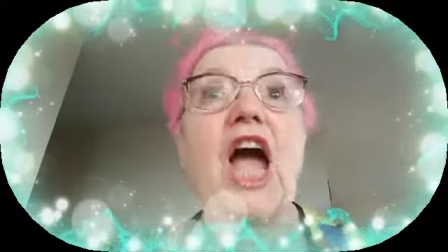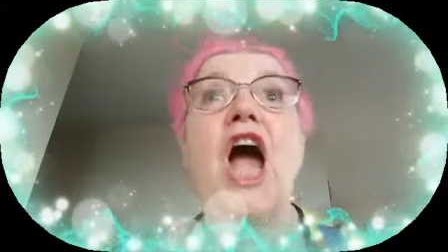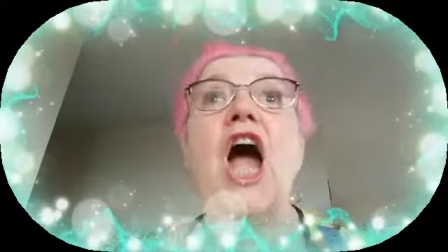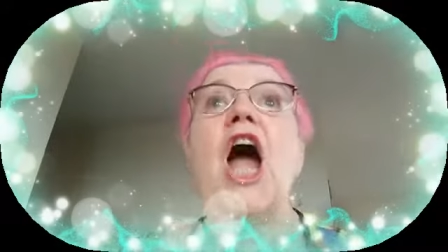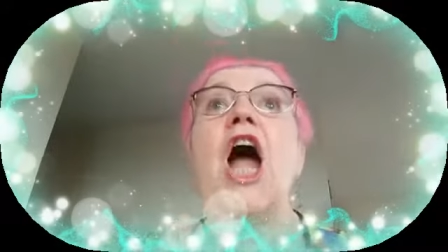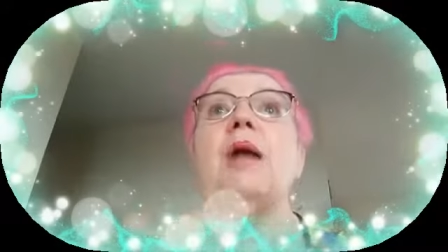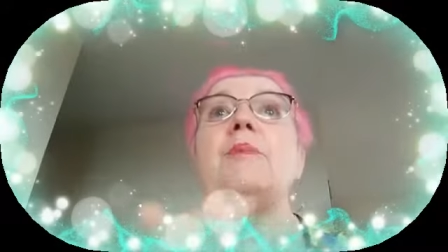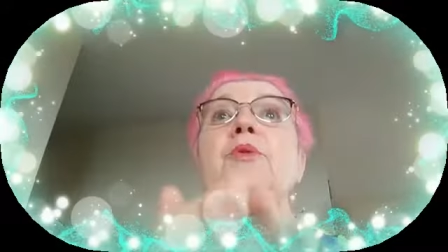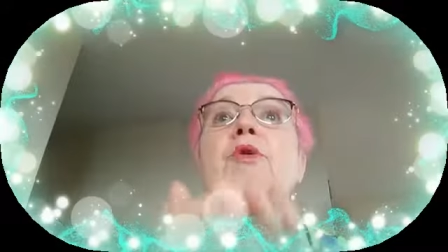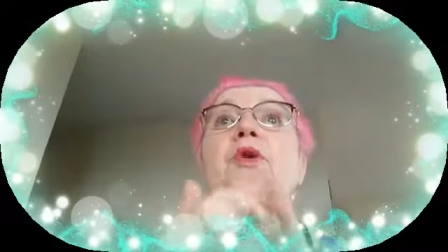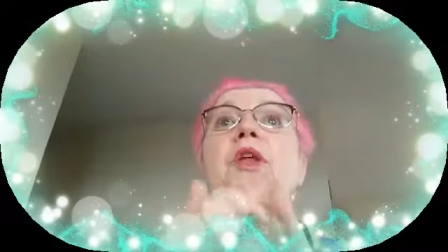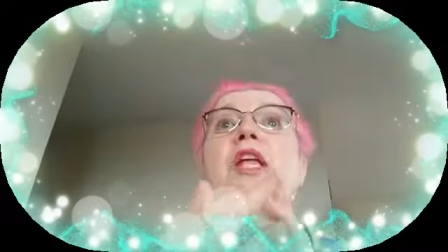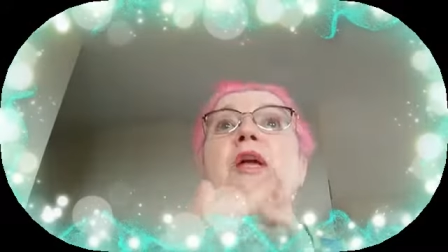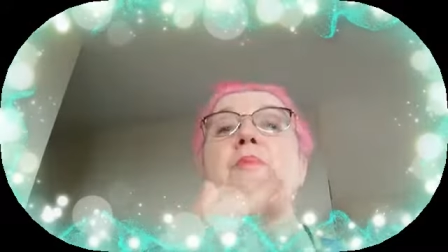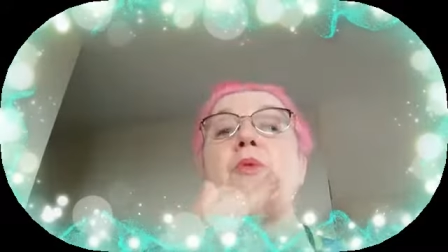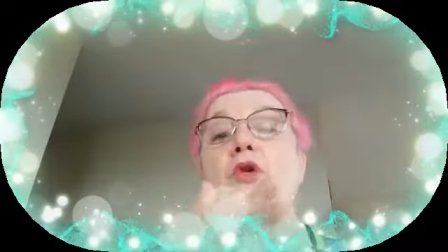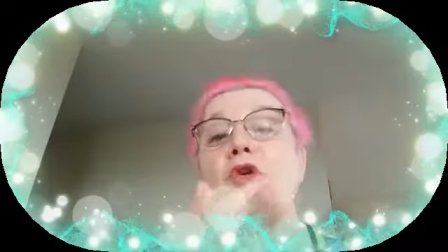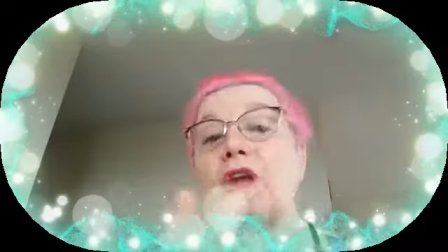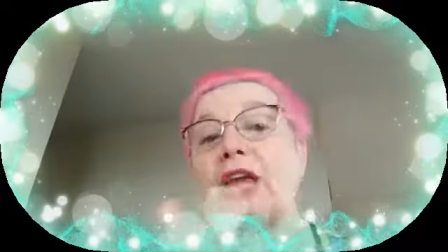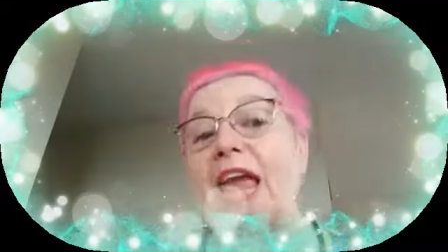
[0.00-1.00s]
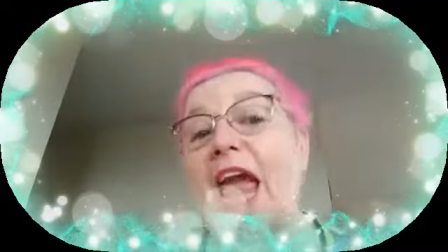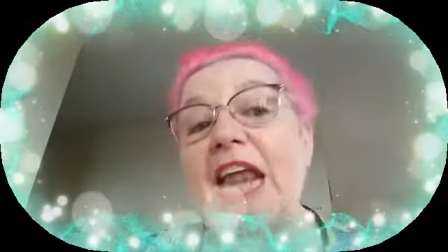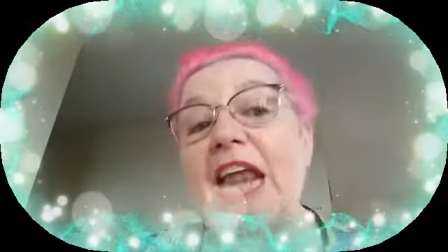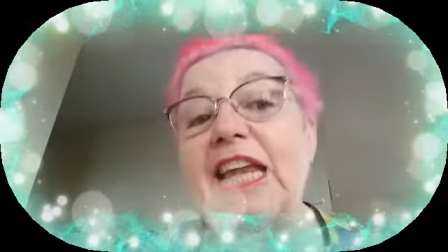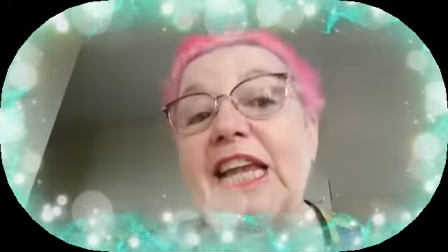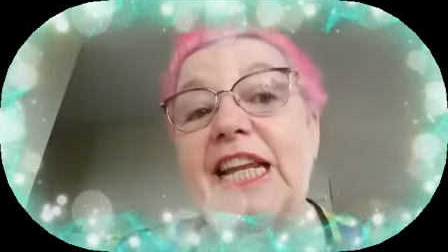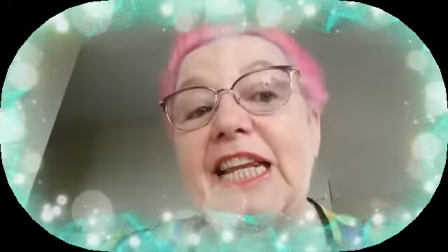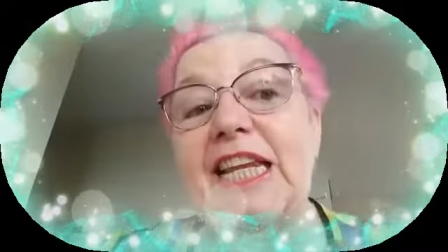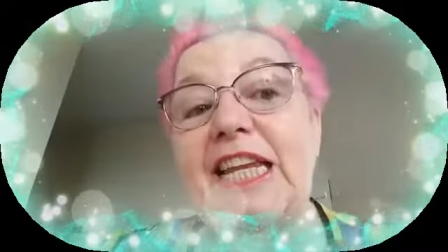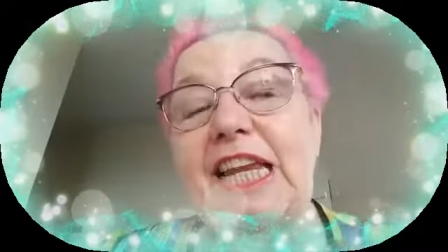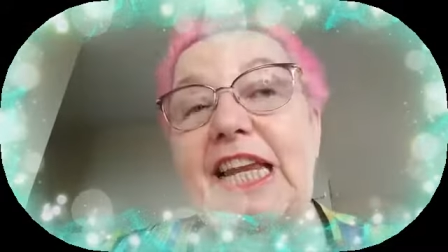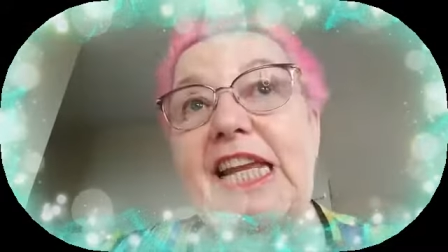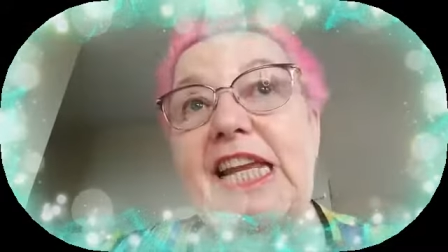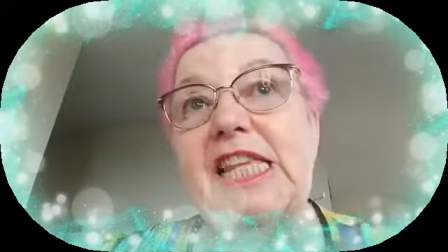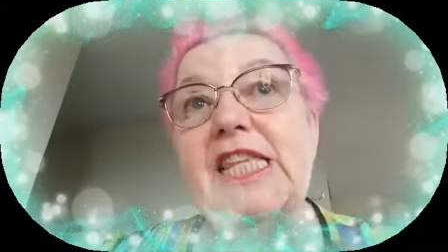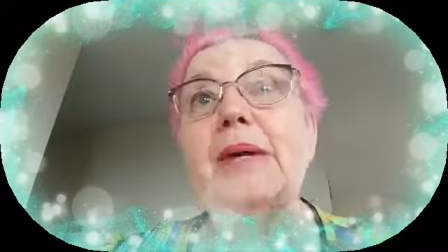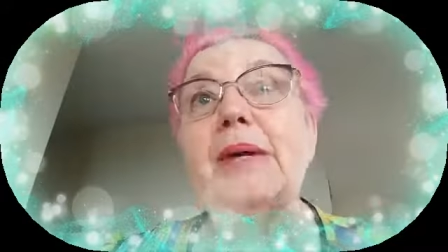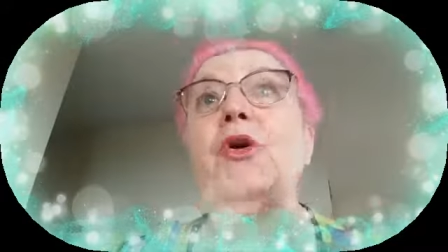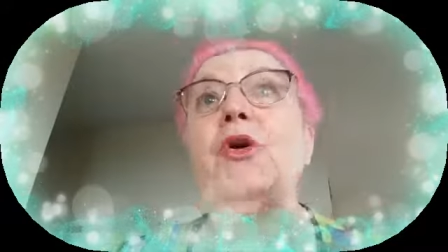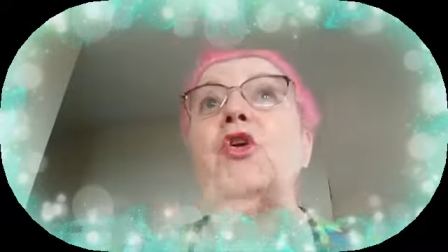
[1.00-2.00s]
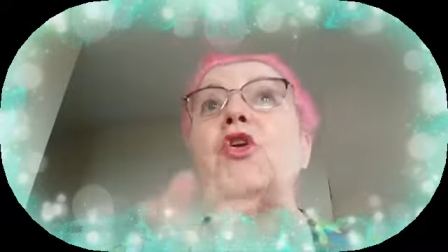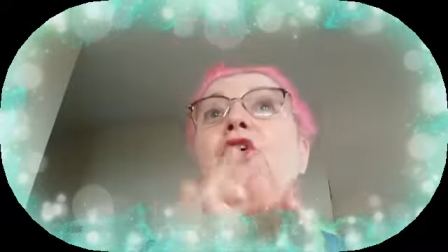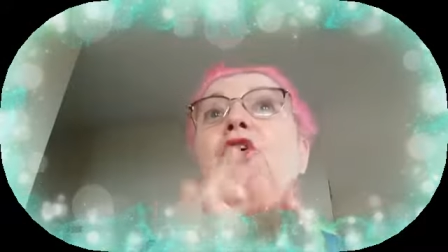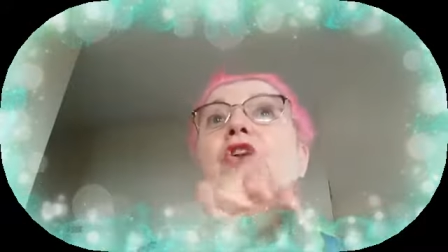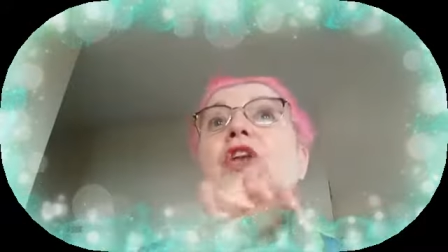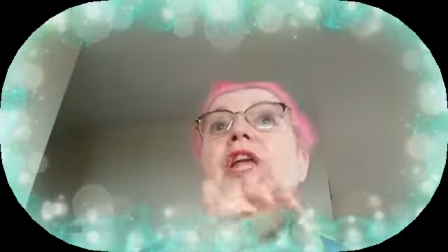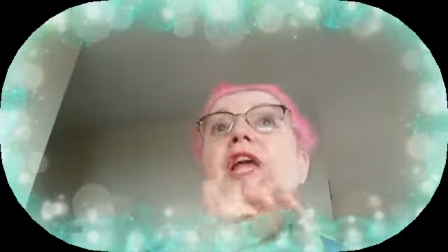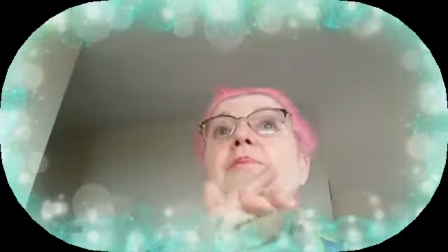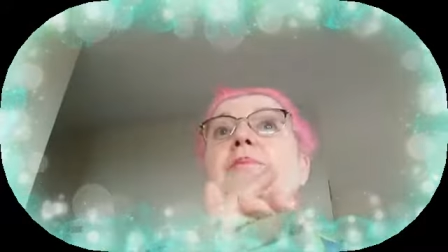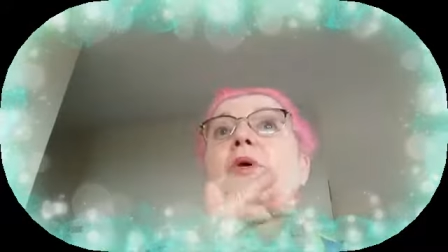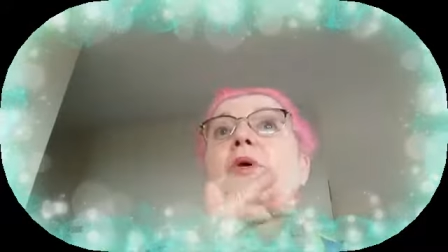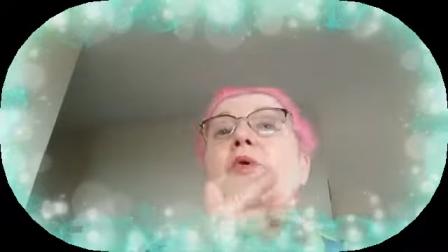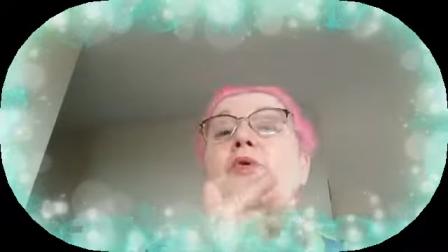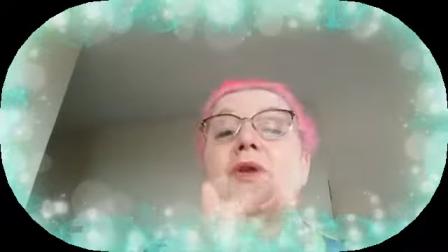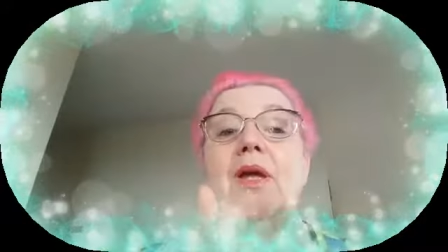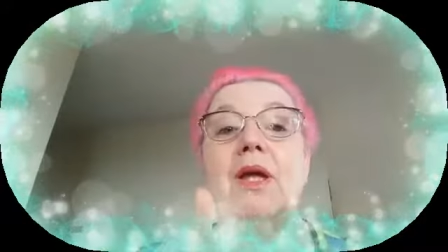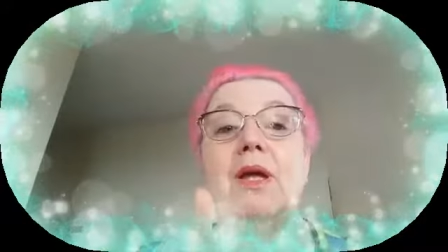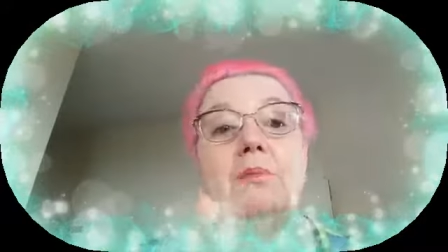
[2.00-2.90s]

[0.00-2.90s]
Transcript: I'm learning about organic leads. I'm learning about